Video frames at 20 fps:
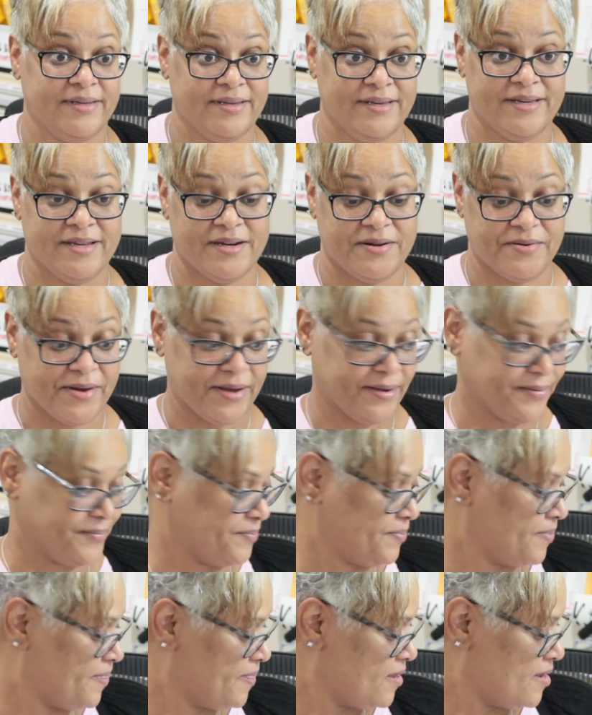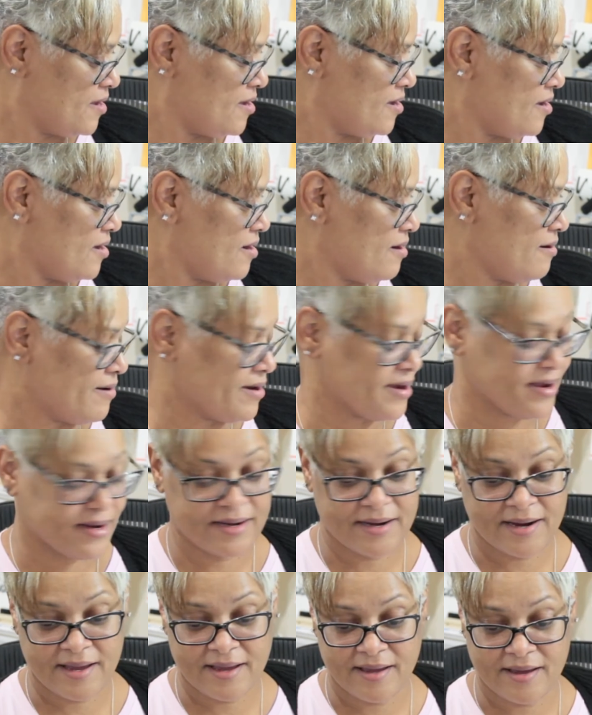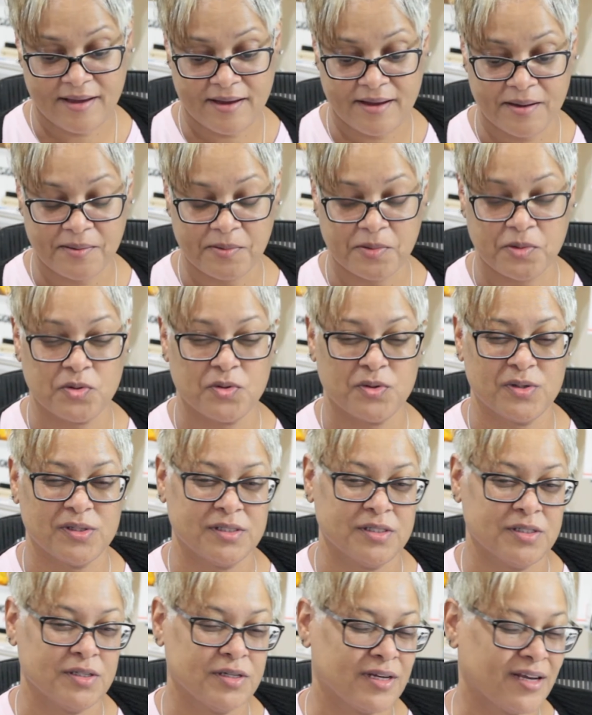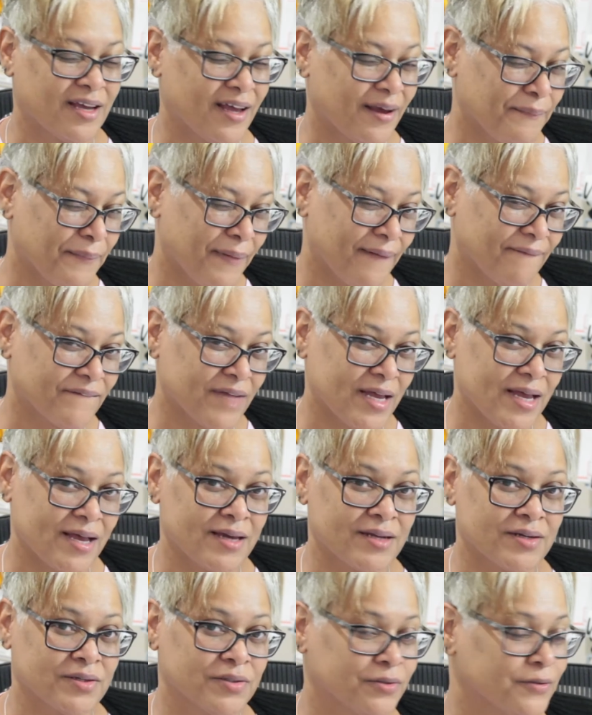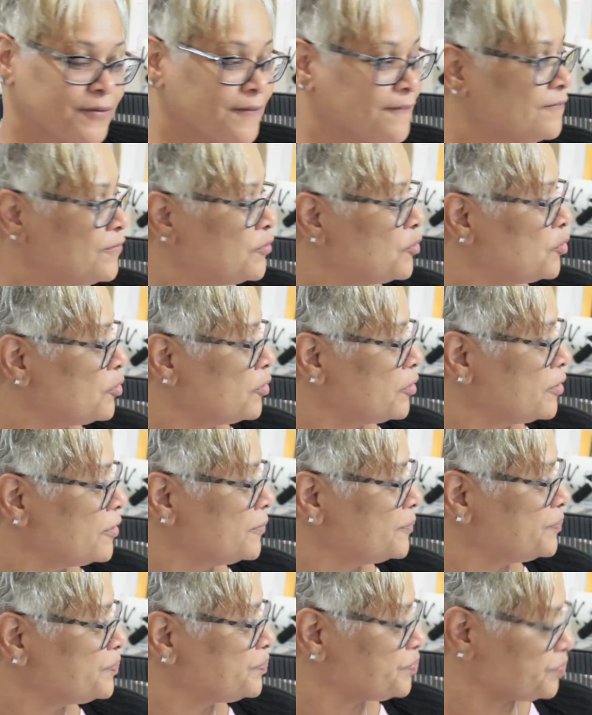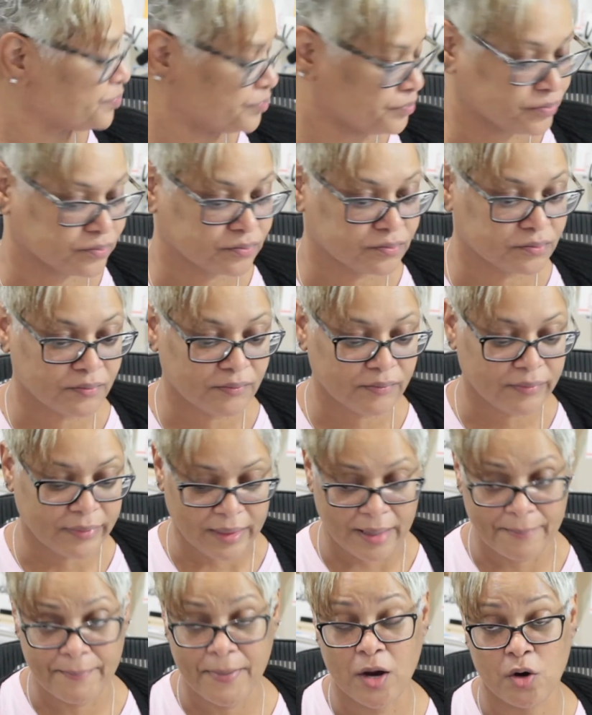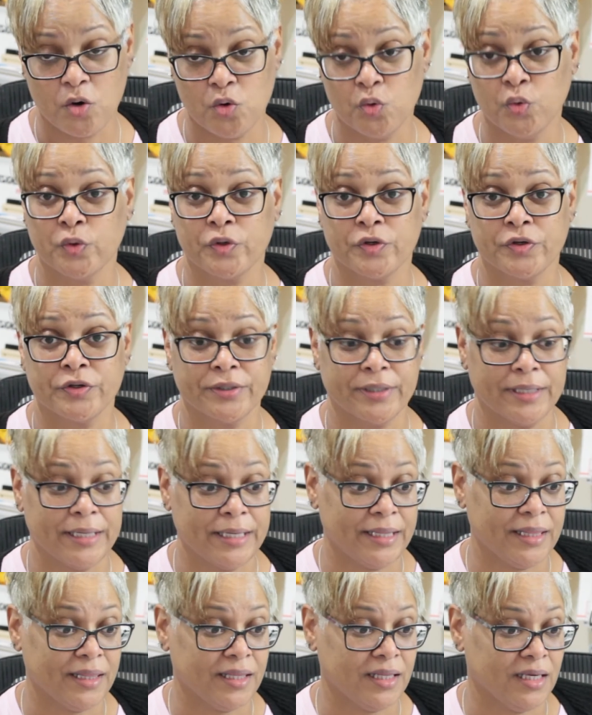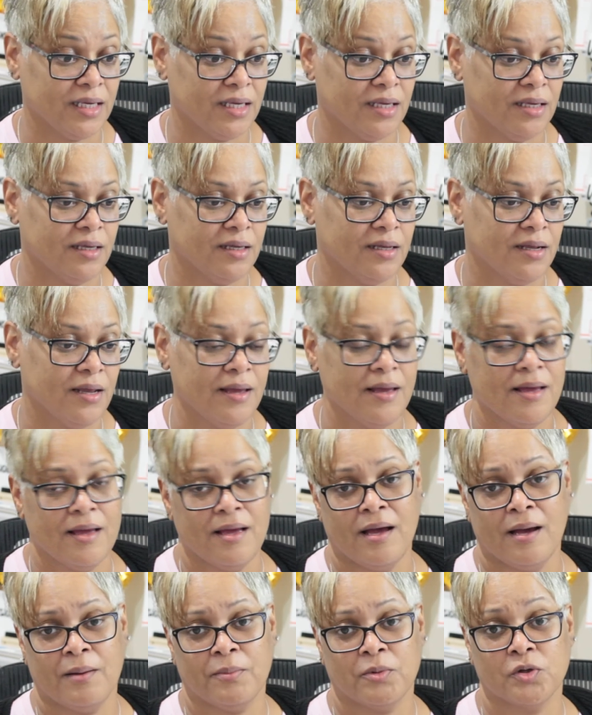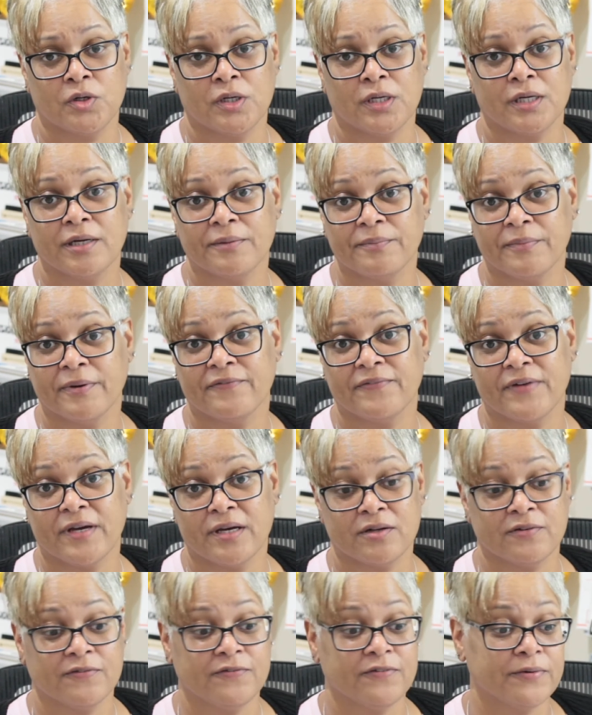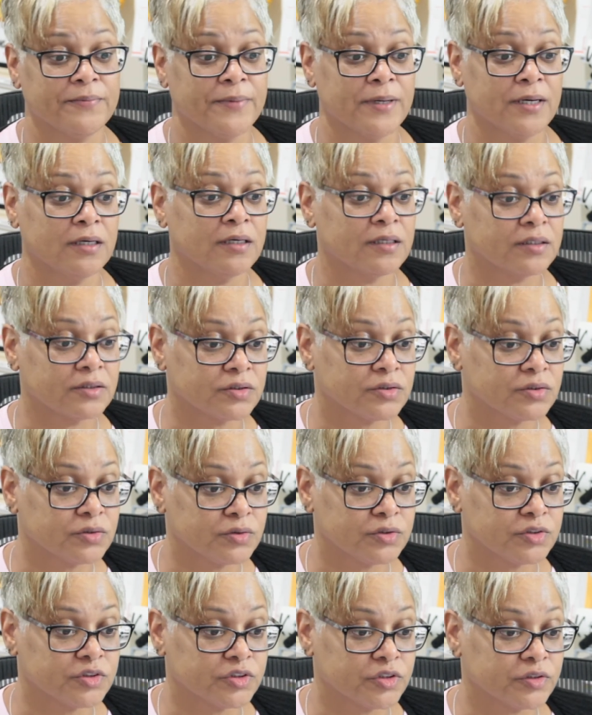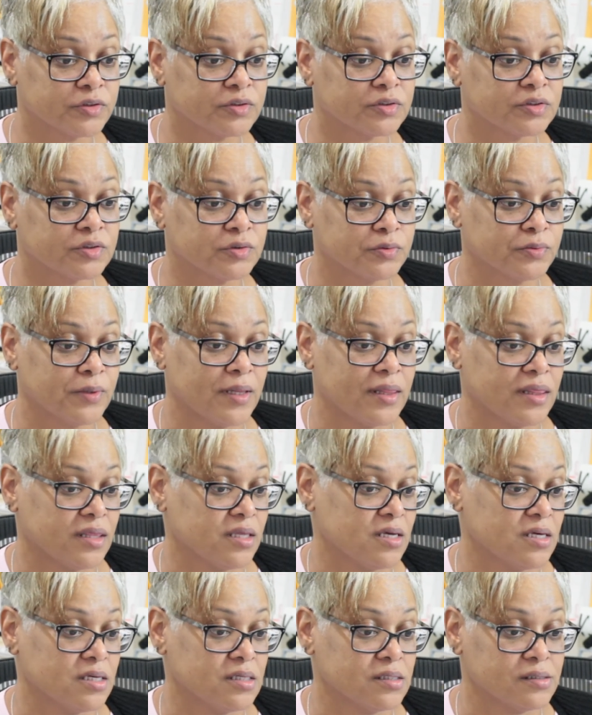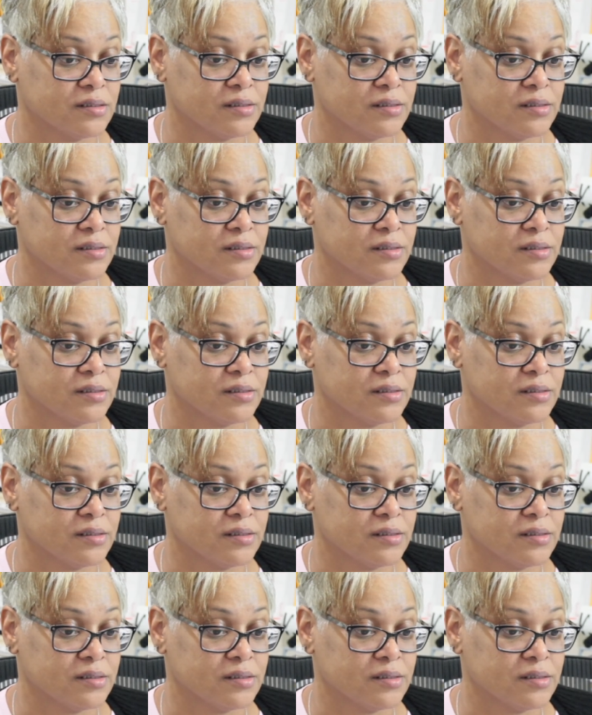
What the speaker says: Anyway. Alright, now I'm going to cut my vinyl for my order, and then I'm going to cut my vinyl for my other 2 shirts too, I think.